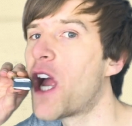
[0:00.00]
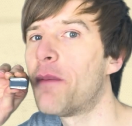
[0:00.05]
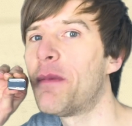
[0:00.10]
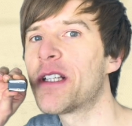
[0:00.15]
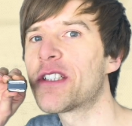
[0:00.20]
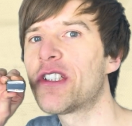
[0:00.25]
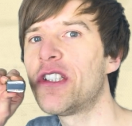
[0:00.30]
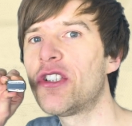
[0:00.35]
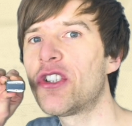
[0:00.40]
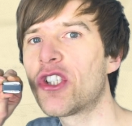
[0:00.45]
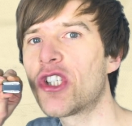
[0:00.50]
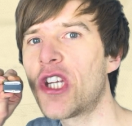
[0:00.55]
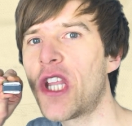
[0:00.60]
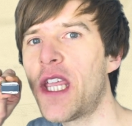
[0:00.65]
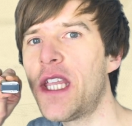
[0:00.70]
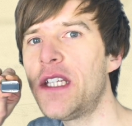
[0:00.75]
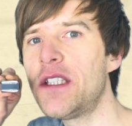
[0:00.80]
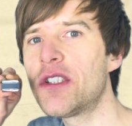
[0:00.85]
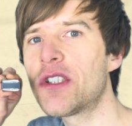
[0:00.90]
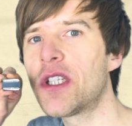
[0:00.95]
I'm actually
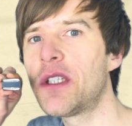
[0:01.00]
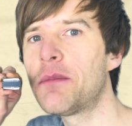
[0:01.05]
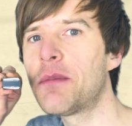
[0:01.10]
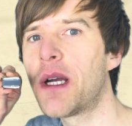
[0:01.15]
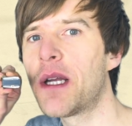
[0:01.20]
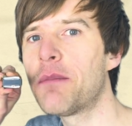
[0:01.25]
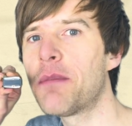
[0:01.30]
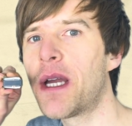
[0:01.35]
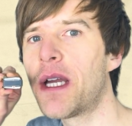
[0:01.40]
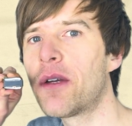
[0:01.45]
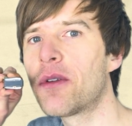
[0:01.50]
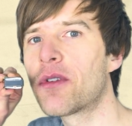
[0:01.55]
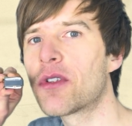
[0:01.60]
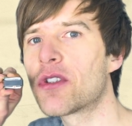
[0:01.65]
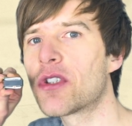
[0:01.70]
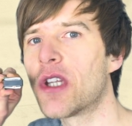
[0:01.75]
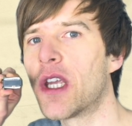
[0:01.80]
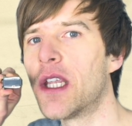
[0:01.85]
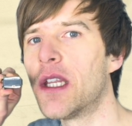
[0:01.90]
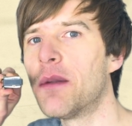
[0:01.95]
changing my mouth
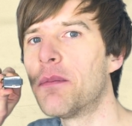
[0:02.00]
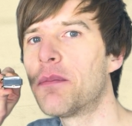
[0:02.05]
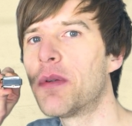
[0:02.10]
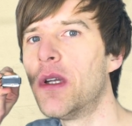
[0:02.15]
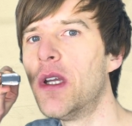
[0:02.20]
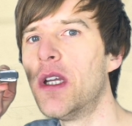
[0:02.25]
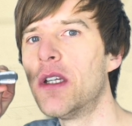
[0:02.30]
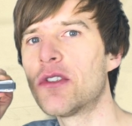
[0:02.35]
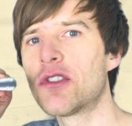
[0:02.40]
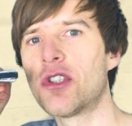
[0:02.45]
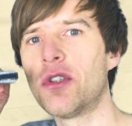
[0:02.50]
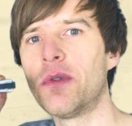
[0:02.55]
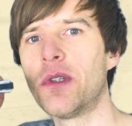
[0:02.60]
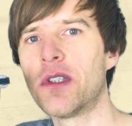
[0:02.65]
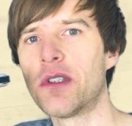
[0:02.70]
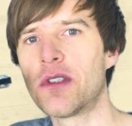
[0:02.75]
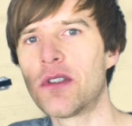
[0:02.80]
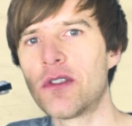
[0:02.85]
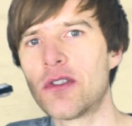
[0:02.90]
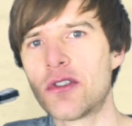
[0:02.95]
shape
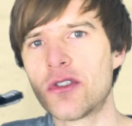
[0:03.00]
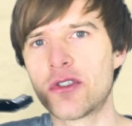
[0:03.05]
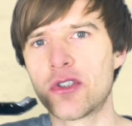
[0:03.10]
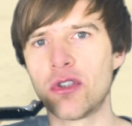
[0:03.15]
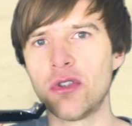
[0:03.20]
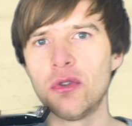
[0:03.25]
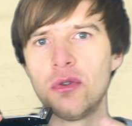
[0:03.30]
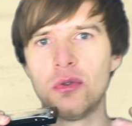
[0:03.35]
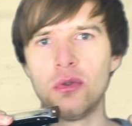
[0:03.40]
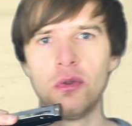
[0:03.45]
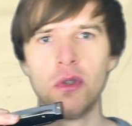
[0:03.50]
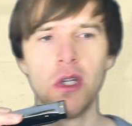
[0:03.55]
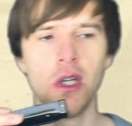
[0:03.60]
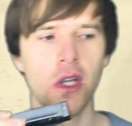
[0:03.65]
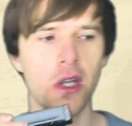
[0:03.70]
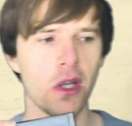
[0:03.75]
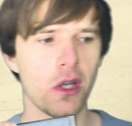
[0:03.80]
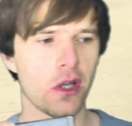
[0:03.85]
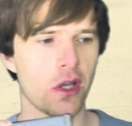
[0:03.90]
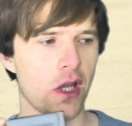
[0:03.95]
to
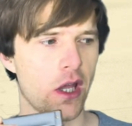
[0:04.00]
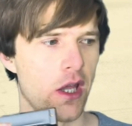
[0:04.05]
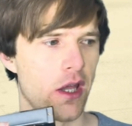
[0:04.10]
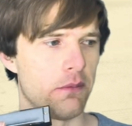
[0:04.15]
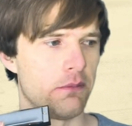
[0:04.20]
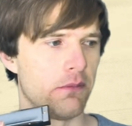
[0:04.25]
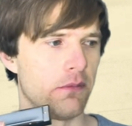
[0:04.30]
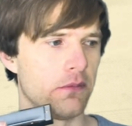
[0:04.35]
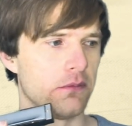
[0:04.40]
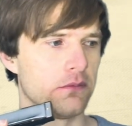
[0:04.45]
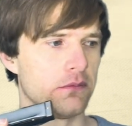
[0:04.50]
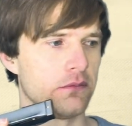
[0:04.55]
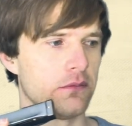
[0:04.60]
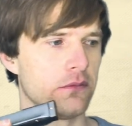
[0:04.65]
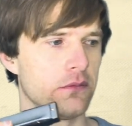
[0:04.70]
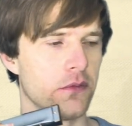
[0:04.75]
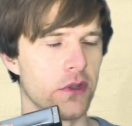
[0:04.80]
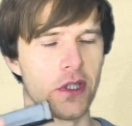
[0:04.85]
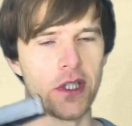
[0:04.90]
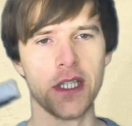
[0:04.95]

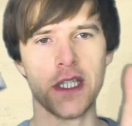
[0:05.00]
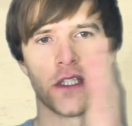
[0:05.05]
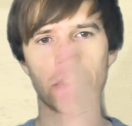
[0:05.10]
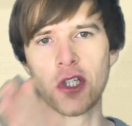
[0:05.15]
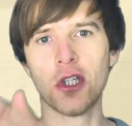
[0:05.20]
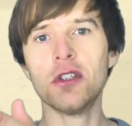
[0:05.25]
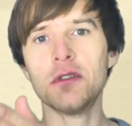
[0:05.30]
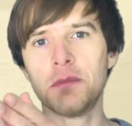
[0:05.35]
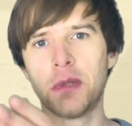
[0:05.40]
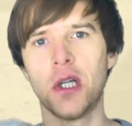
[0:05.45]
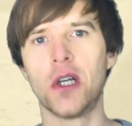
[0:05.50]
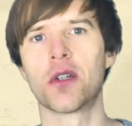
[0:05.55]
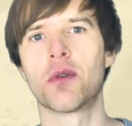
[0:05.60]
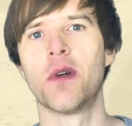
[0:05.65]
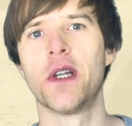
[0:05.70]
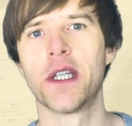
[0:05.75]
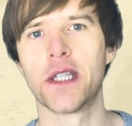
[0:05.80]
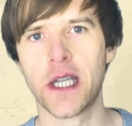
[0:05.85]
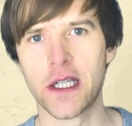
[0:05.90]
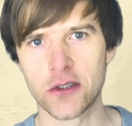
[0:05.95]
the tongue block
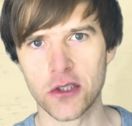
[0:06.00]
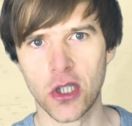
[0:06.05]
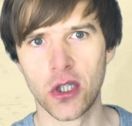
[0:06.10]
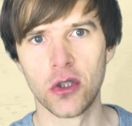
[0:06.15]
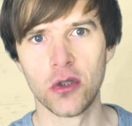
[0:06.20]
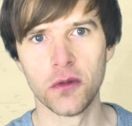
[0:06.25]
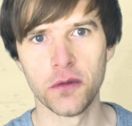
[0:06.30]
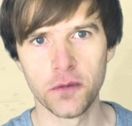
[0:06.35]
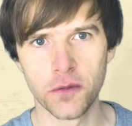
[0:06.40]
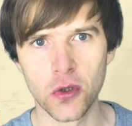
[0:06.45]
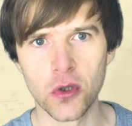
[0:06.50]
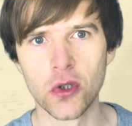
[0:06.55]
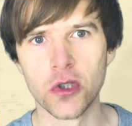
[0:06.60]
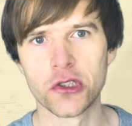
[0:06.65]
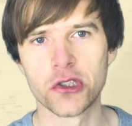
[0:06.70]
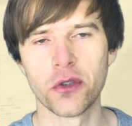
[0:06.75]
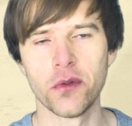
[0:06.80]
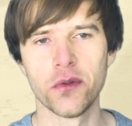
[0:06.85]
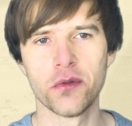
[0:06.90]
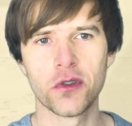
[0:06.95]
when I get to hole
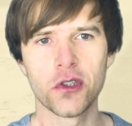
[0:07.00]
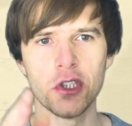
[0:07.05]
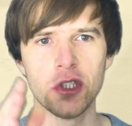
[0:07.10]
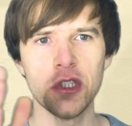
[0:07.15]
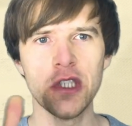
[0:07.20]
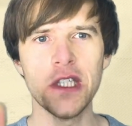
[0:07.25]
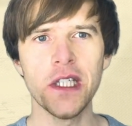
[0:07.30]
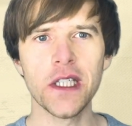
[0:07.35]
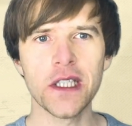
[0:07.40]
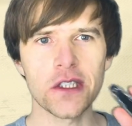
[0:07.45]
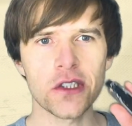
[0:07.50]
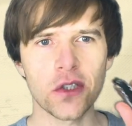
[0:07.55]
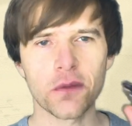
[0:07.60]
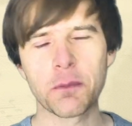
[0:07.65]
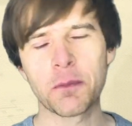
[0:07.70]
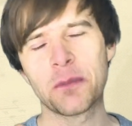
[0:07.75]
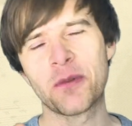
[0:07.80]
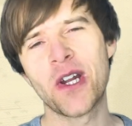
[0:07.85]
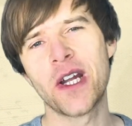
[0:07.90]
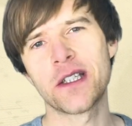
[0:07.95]
four. So you need to
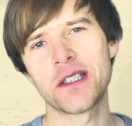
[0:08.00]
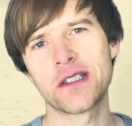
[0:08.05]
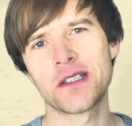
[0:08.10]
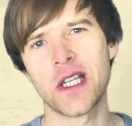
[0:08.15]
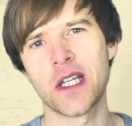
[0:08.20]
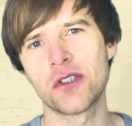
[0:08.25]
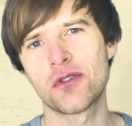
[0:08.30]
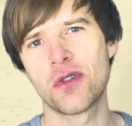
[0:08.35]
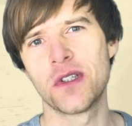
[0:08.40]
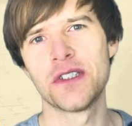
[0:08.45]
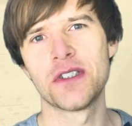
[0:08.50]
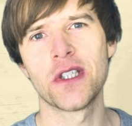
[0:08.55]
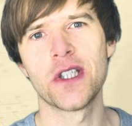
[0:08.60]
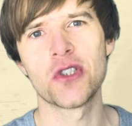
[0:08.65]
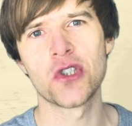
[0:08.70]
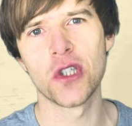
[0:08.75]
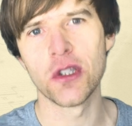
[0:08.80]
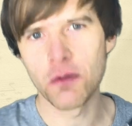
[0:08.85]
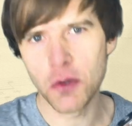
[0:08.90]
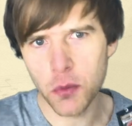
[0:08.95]
practice that
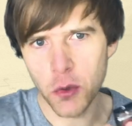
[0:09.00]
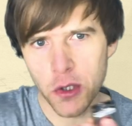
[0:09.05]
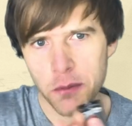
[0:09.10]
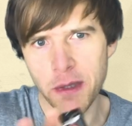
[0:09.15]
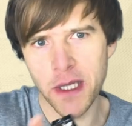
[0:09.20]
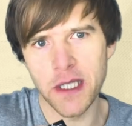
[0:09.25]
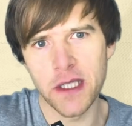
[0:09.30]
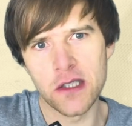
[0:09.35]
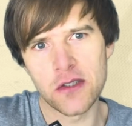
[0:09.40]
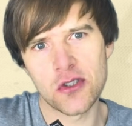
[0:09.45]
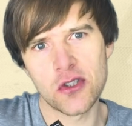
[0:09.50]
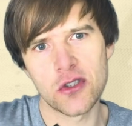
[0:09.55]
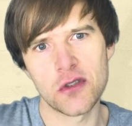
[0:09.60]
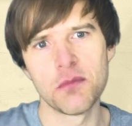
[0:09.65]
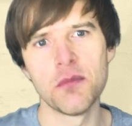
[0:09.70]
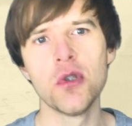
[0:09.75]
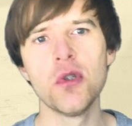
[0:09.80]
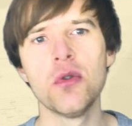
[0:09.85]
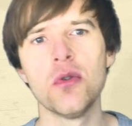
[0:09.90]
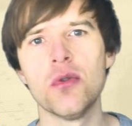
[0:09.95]
transition if you want to make it
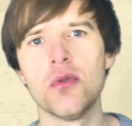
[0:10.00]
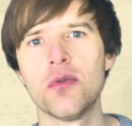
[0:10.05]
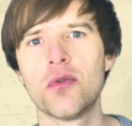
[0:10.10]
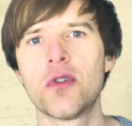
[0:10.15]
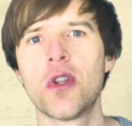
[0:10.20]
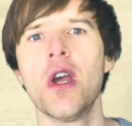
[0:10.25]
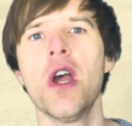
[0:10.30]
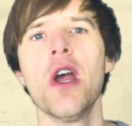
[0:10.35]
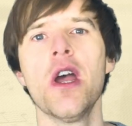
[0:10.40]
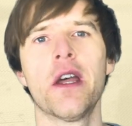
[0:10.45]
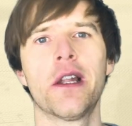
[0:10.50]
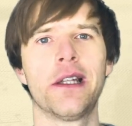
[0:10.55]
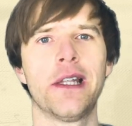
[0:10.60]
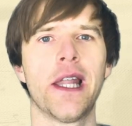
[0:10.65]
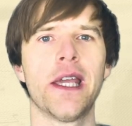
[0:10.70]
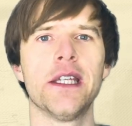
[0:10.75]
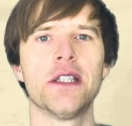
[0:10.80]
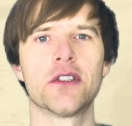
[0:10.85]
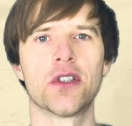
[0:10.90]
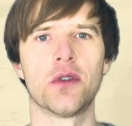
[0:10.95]
smooth
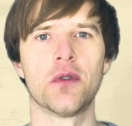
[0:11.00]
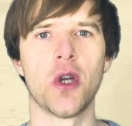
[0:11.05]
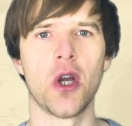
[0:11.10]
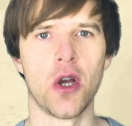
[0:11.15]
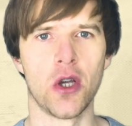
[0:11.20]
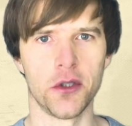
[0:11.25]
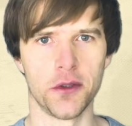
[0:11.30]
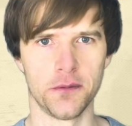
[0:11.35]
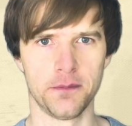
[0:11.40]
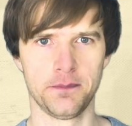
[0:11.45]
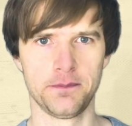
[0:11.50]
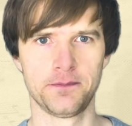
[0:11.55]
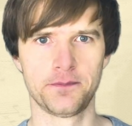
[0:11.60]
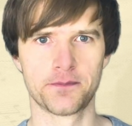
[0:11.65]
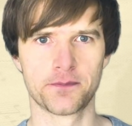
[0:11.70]
later on.